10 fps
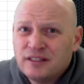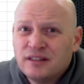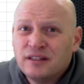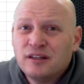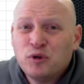
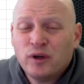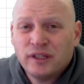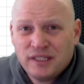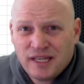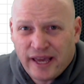is in the
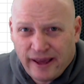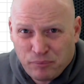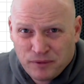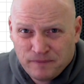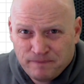WLED
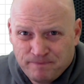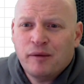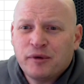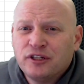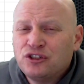app.
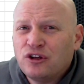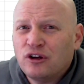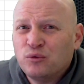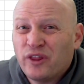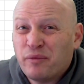I'm going to
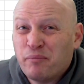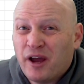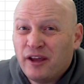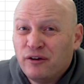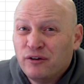start with
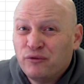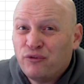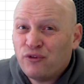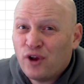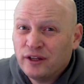my
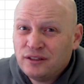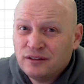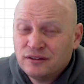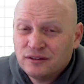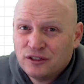
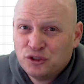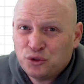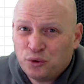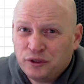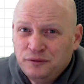front
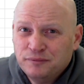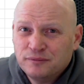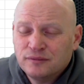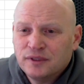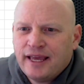controller,